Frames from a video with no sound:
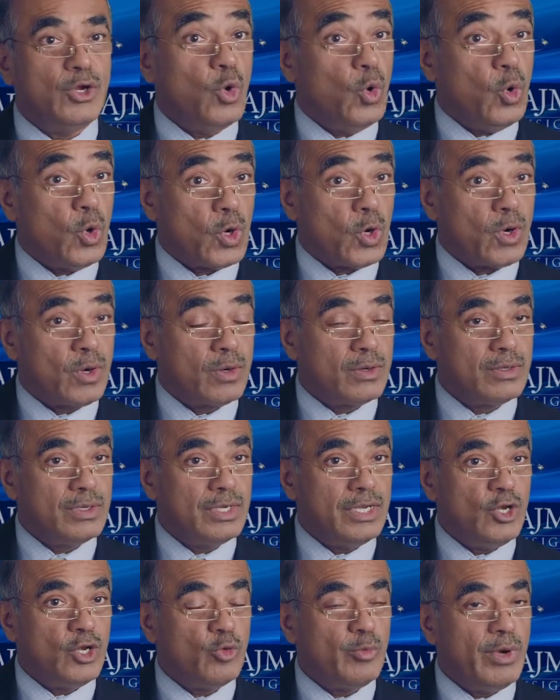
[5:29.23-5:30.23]
door
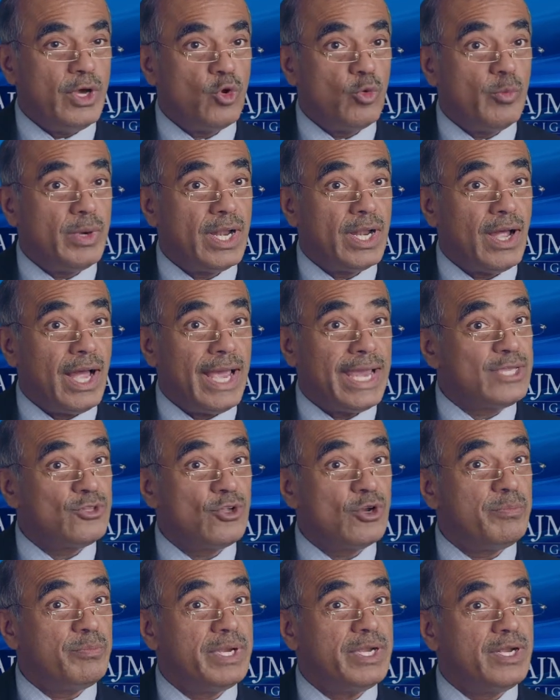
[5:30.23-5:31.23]
into my room, and I
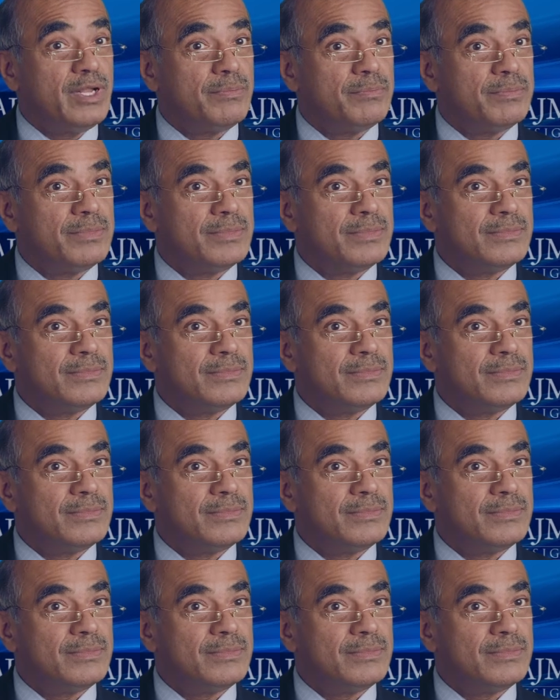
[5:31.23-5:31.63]
cannot pick it up.